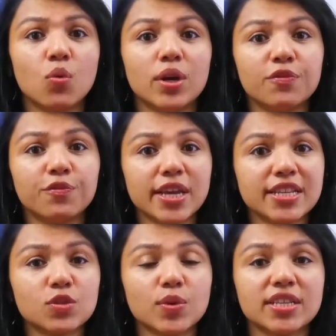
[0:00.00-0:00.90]
When
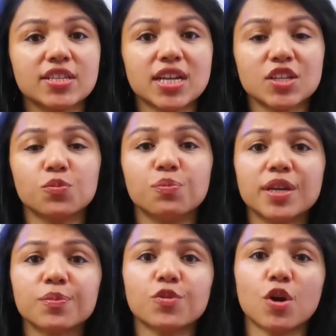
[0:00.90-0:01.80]
faced with such
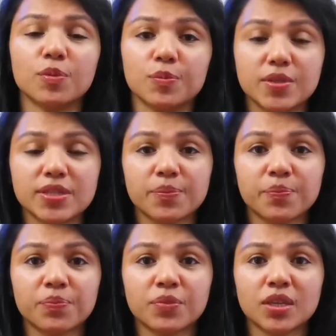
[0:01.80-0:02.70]
big problems,
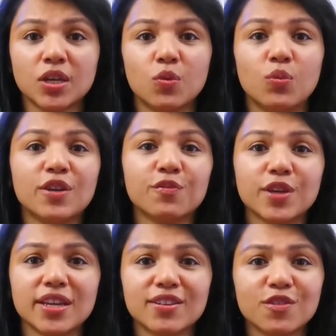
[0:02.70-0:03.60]
we
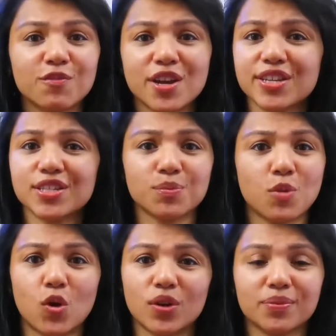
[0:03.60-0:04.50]
feel very
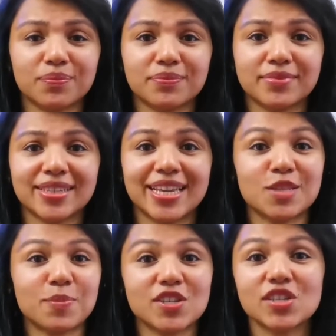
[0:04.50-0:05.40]
small.
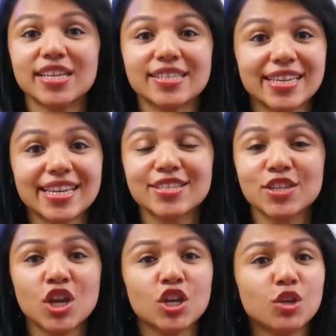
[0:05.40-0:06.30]
Especially as kids,
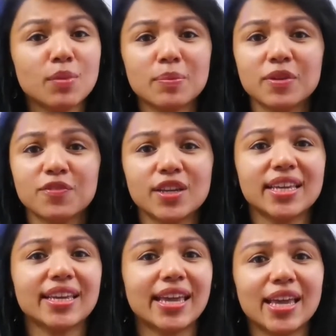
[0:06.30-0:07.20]
you may be
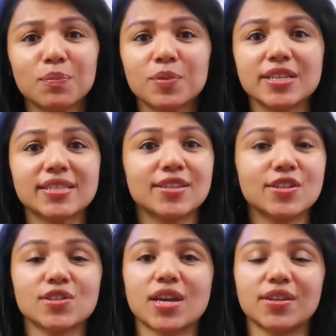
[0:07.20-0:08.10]
feeling helpless and
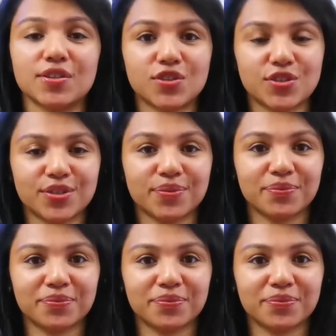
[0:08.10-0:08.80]
discouraged.